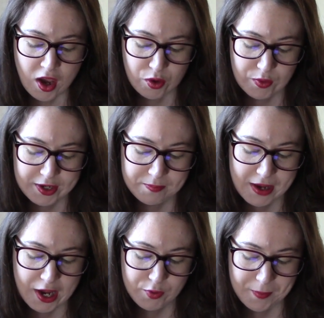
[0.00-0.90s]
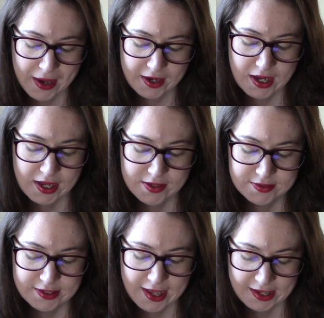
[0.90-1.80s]
written by Rebecca
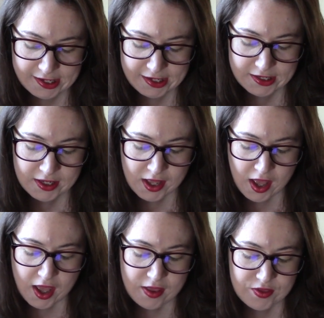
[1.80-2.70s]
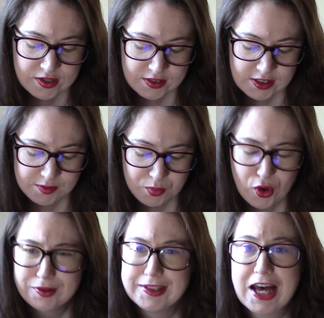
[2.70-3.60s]
Zanetti. This is
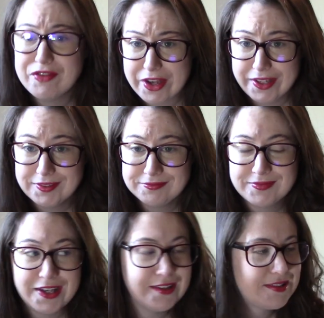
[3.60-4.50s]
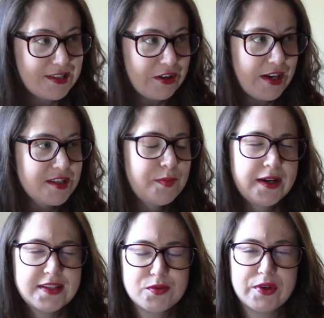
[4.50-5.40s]
book 11 in a series, but
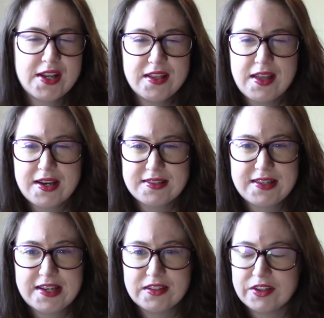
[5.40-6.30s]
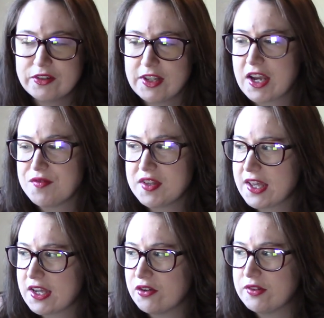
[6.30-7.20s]
it's really like a standalone. Like, I feel
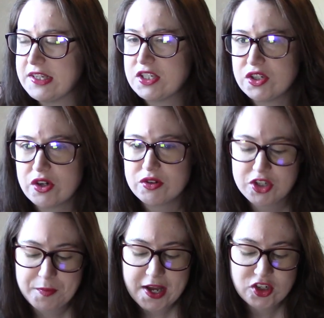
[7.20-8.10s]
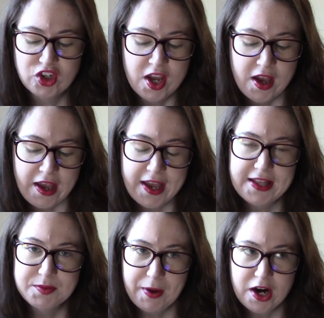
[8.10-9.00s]
like I don't need to know too much.
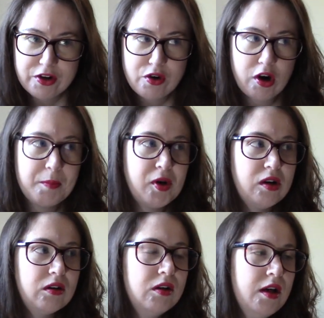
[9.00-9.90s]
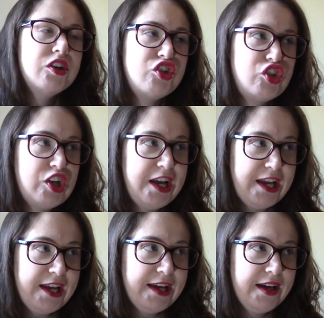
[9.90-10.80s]
It's paranormal.
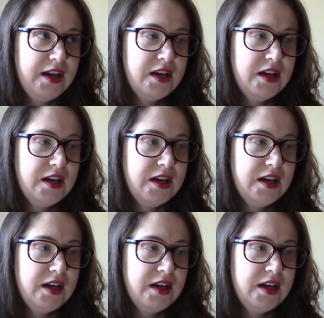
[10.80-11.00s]
She,